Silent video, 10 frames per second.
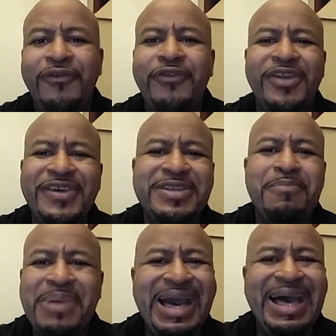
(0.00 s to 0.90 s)
for the
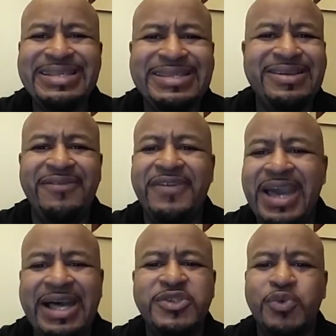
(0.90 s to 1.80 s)
deposit of
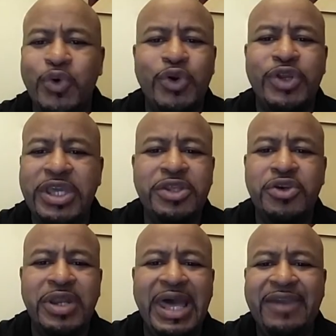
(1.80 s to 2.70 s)
God's word in
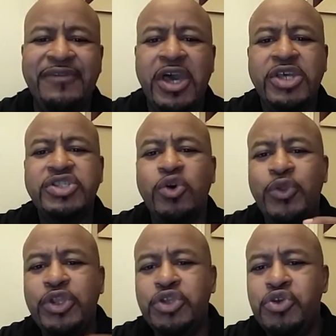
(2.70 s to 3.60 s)
your life
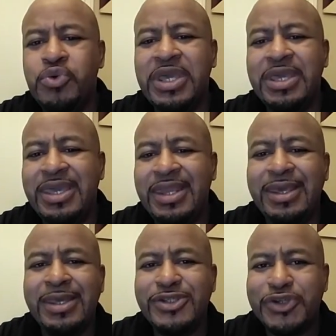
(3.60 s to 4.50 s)
so that you can
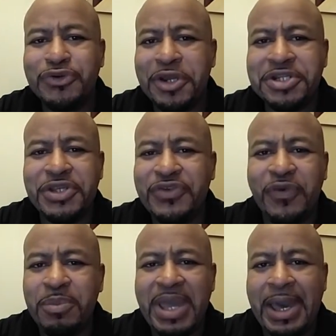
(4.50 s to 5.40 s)
get instructions
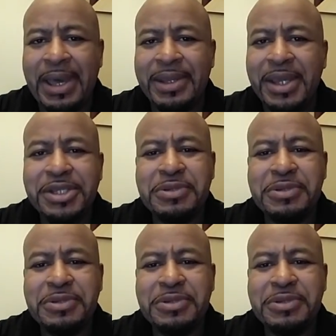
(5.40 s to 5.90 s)
from God